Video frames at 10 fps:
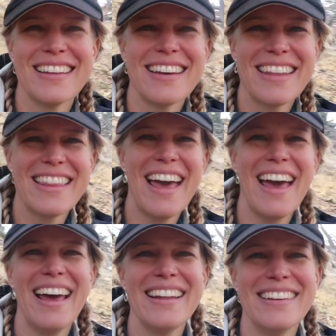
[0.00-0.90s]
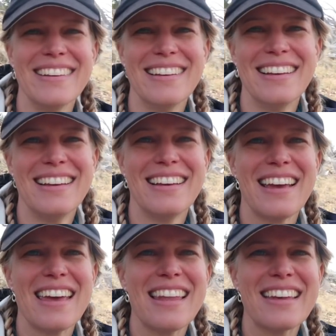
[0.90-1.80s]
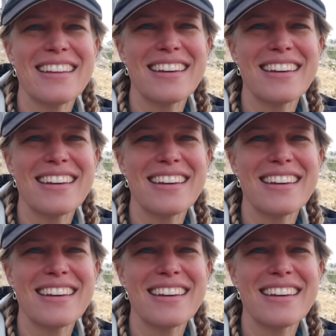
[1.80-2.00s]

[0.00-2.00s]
look at that. And like,